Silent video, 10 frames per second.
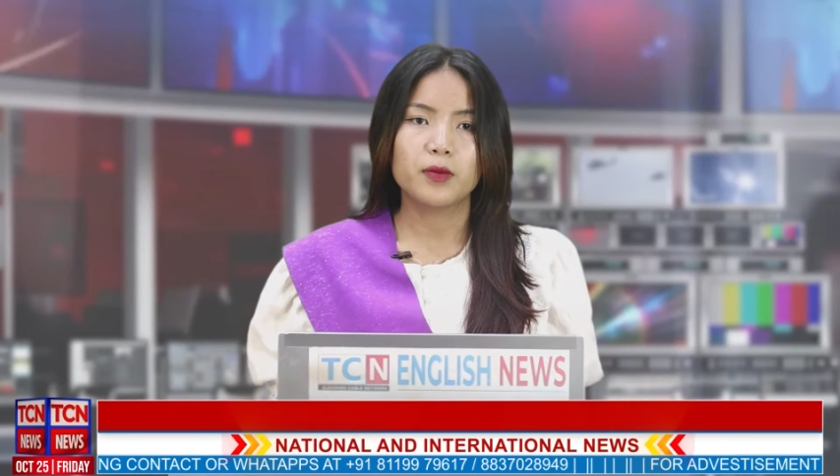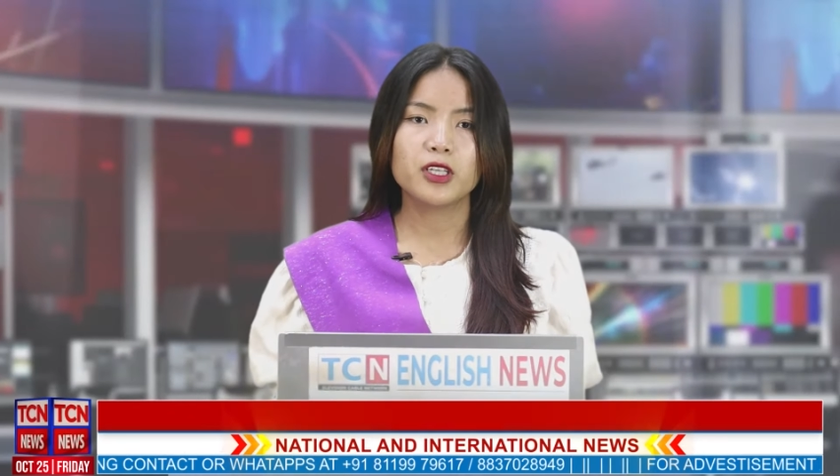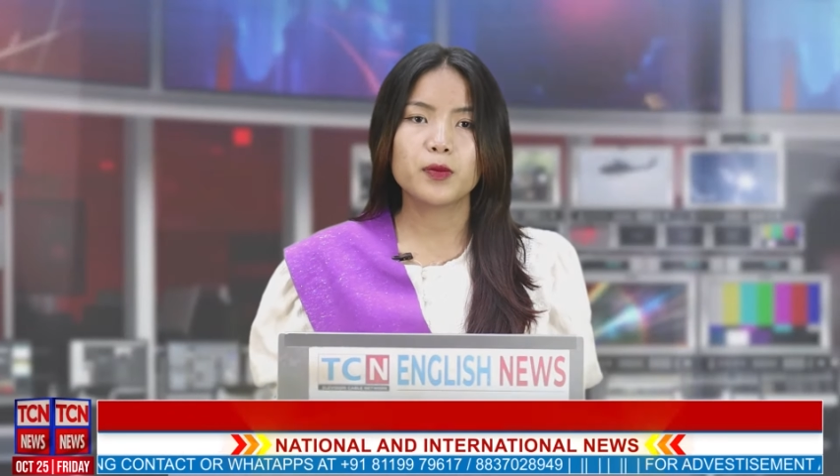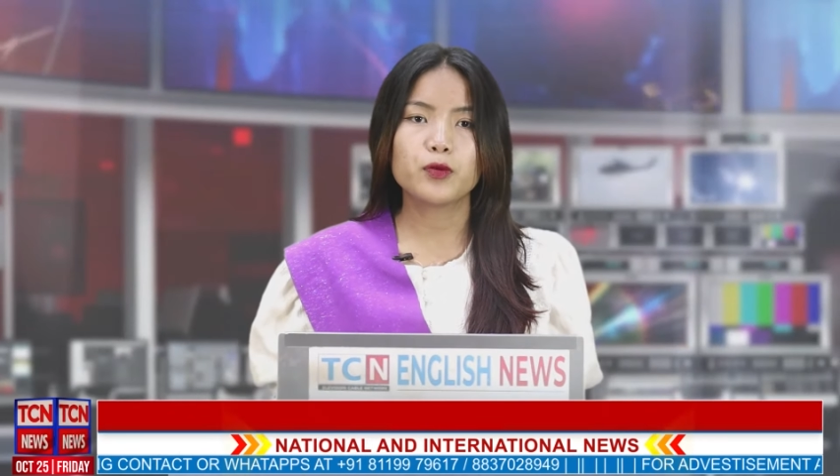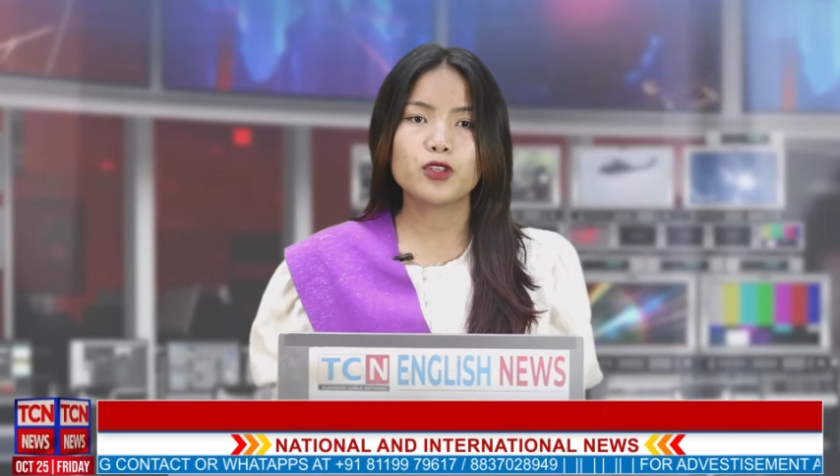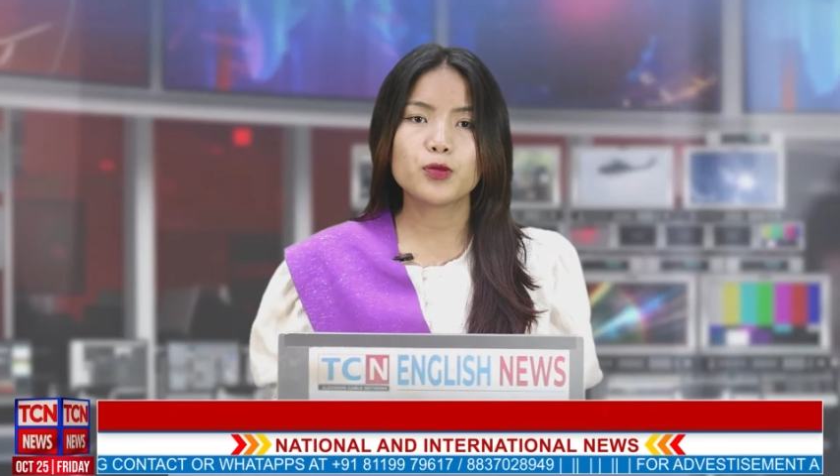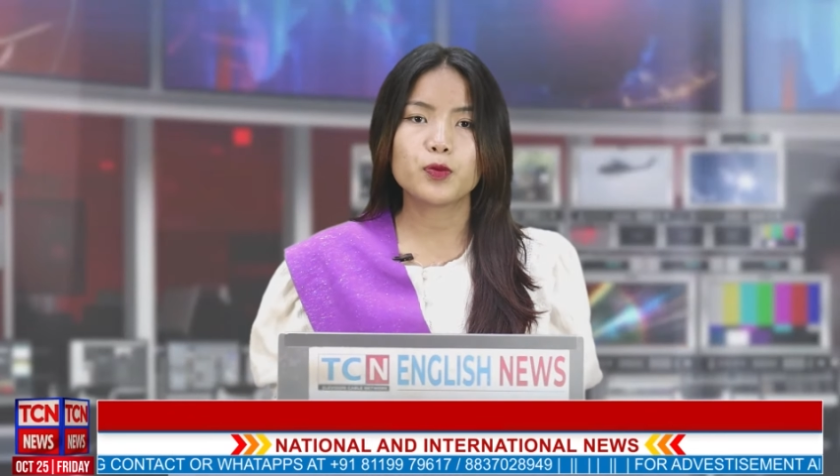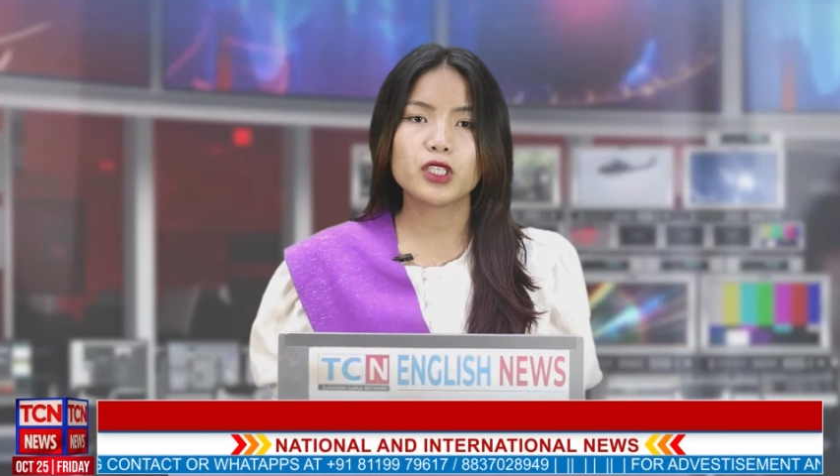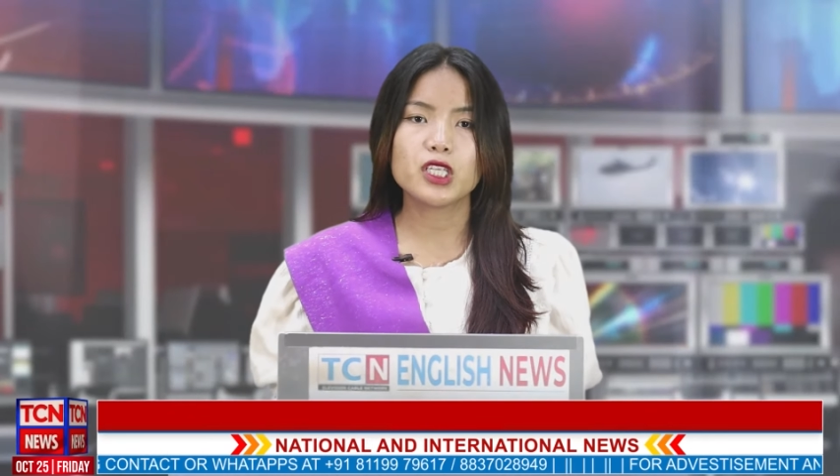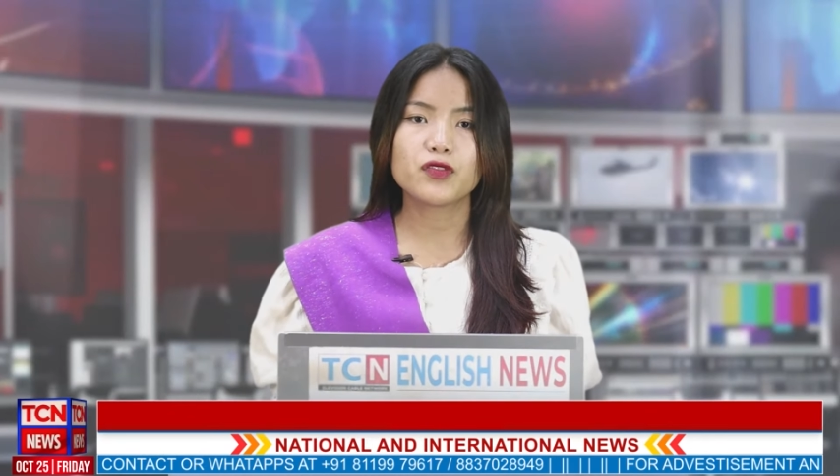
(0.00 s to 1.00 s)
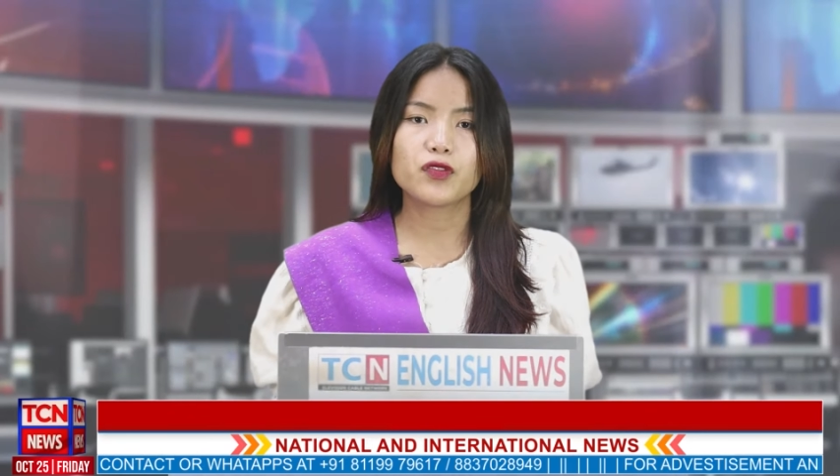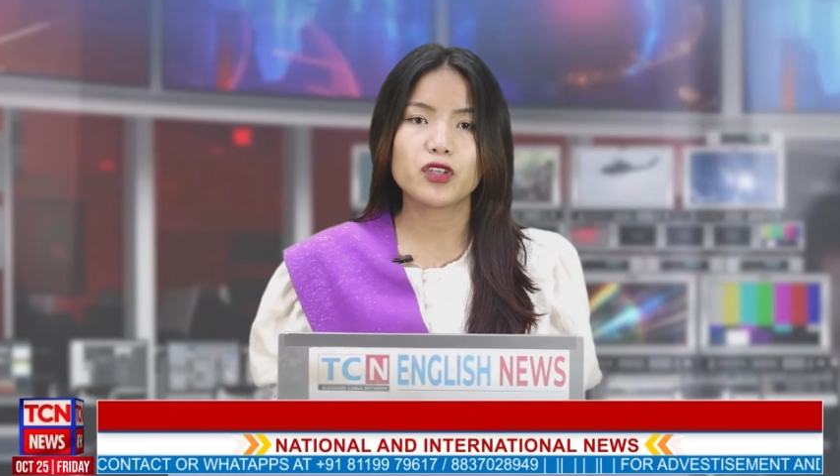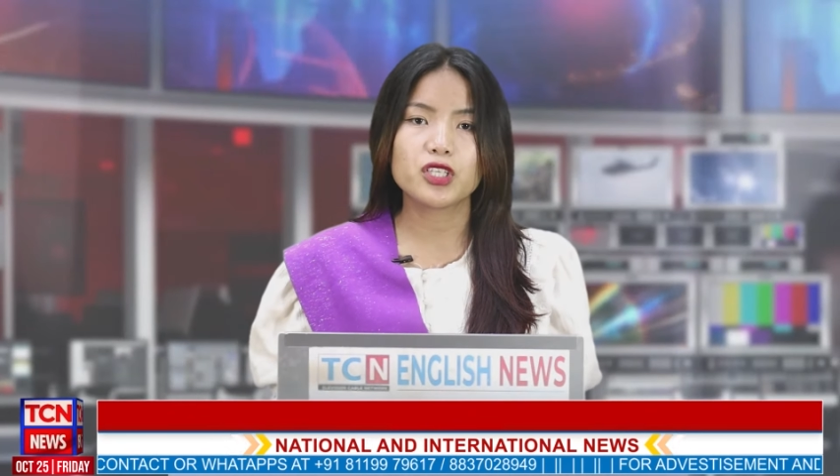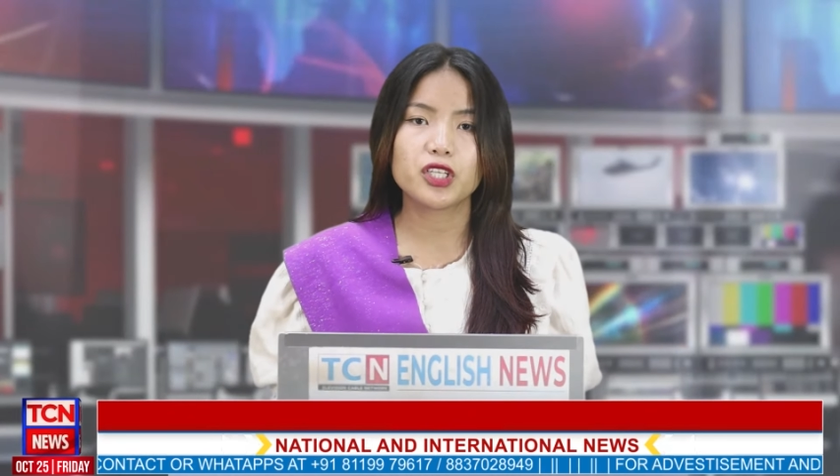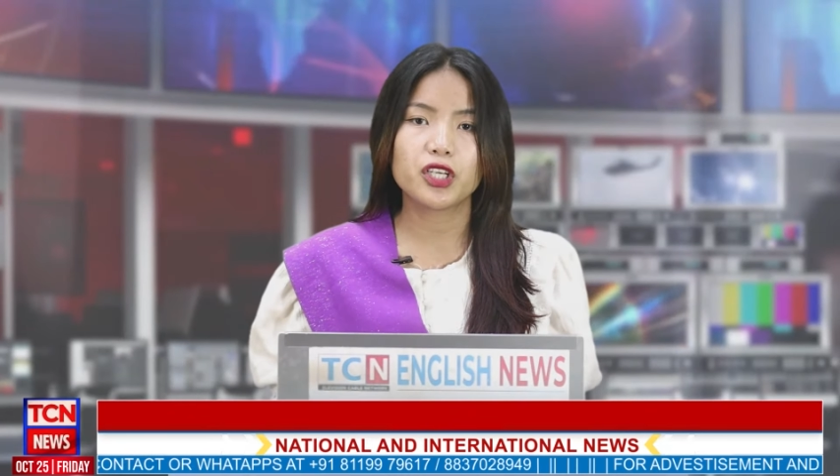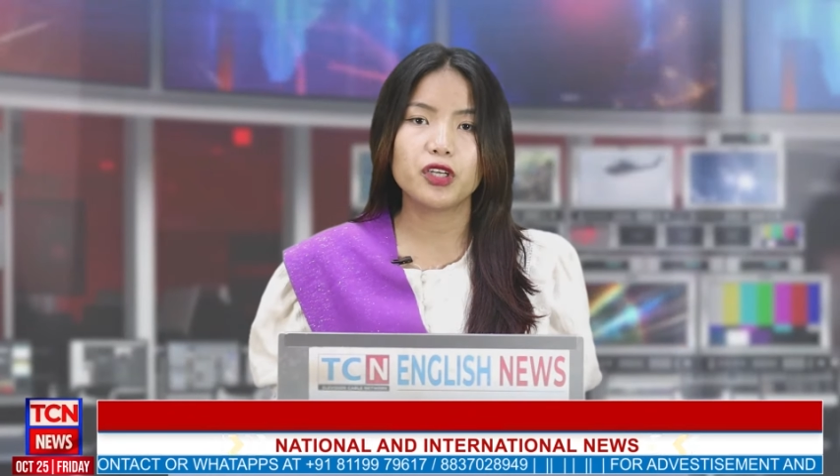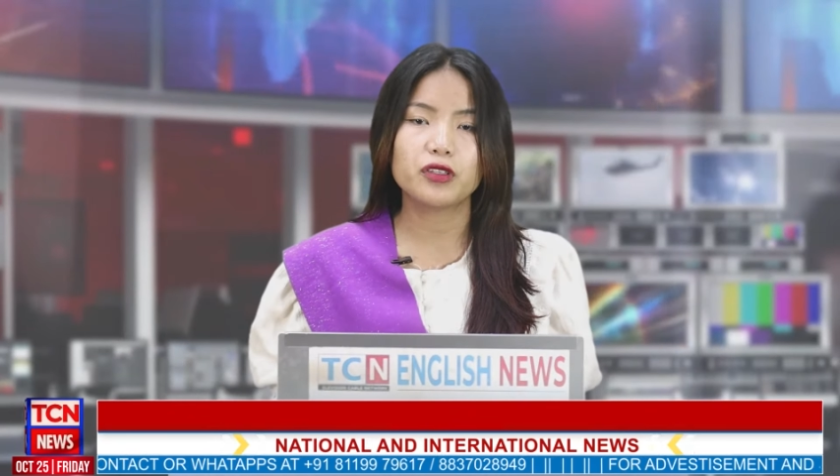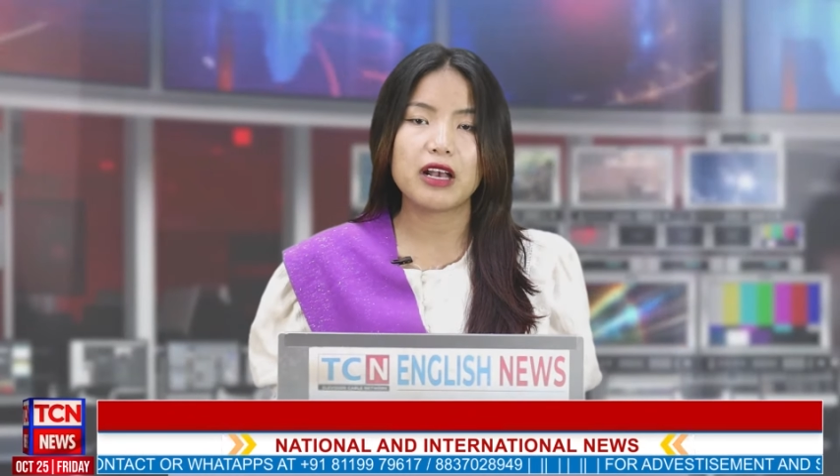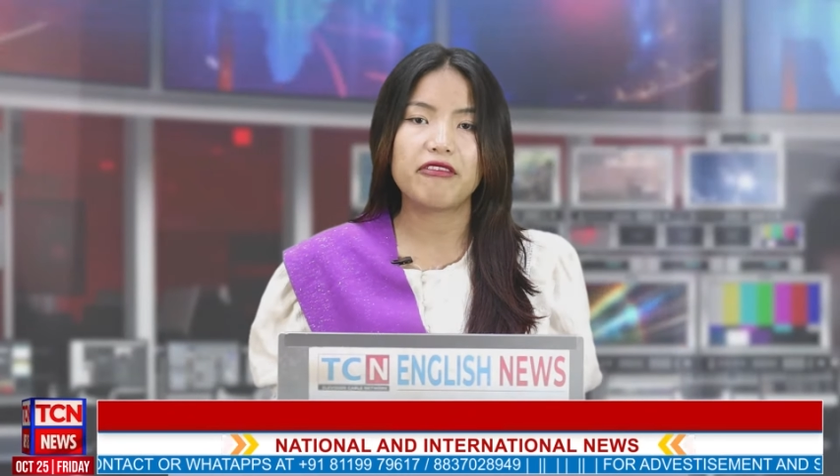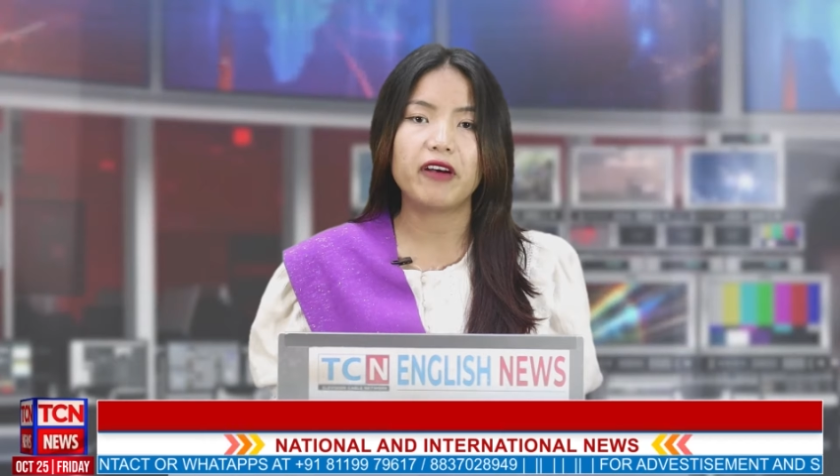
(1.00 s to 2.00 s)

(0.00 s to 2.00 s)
Manipur's police force secured a